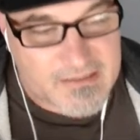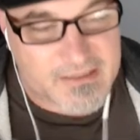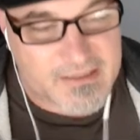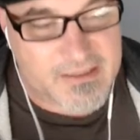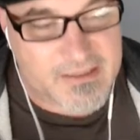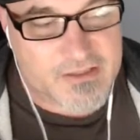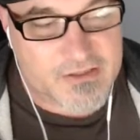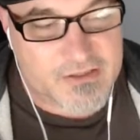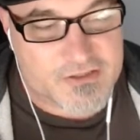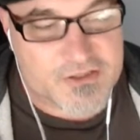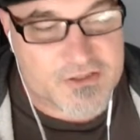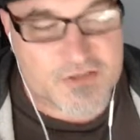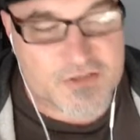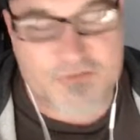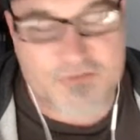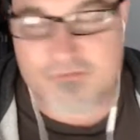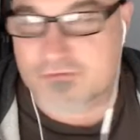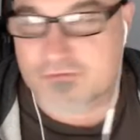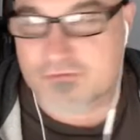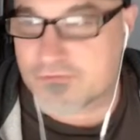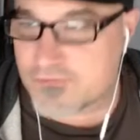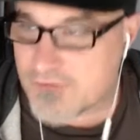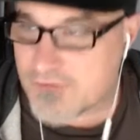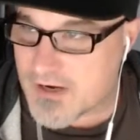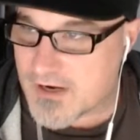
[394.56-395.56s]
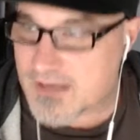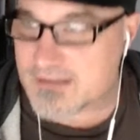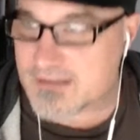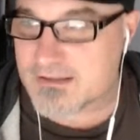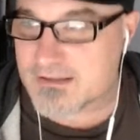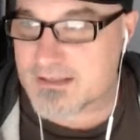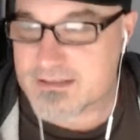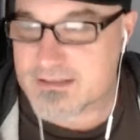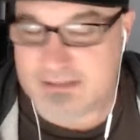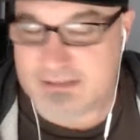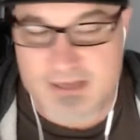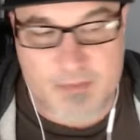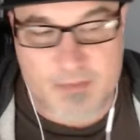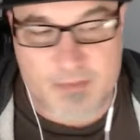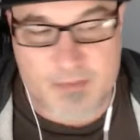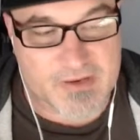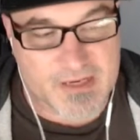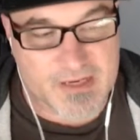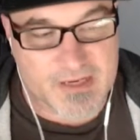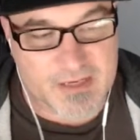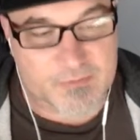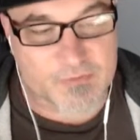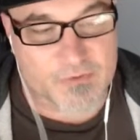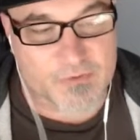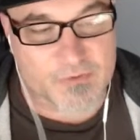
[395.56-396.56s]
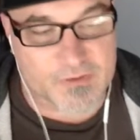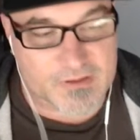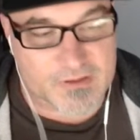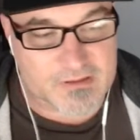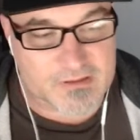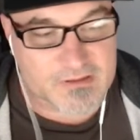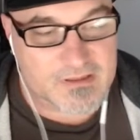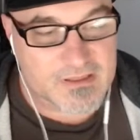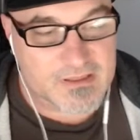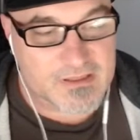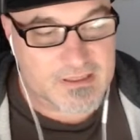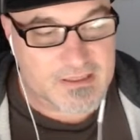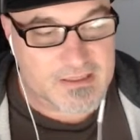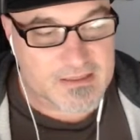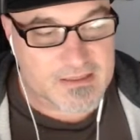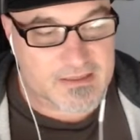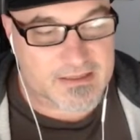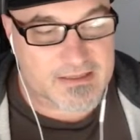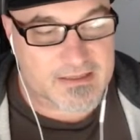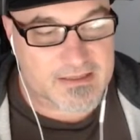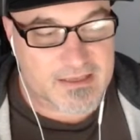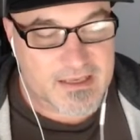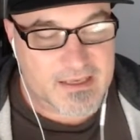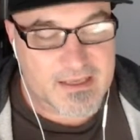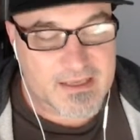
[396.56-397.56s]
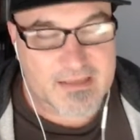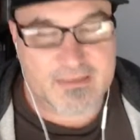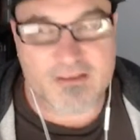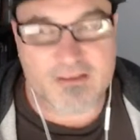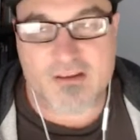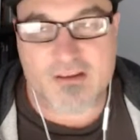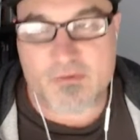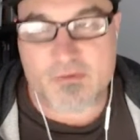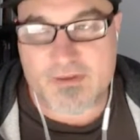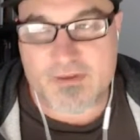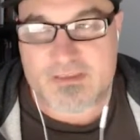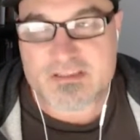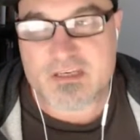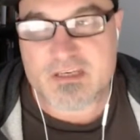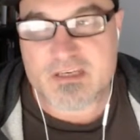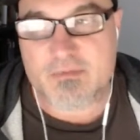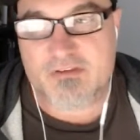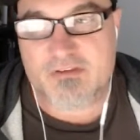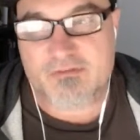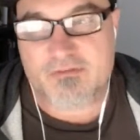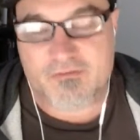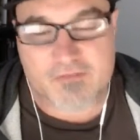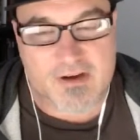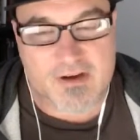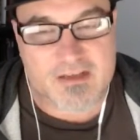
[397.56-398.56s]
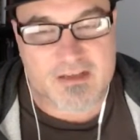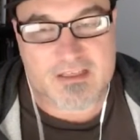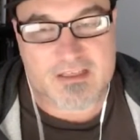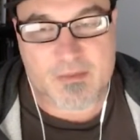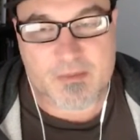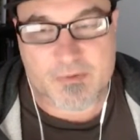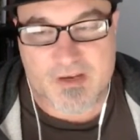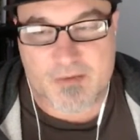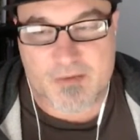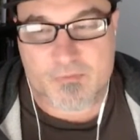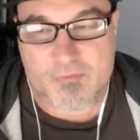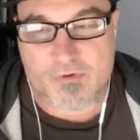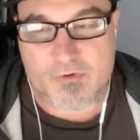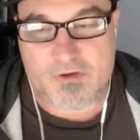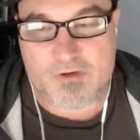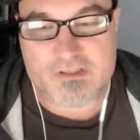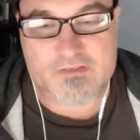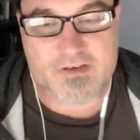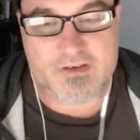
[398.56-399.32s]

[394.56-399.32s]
Like, could you fuck this up anymore? Like, the only way this could be fucked up anymore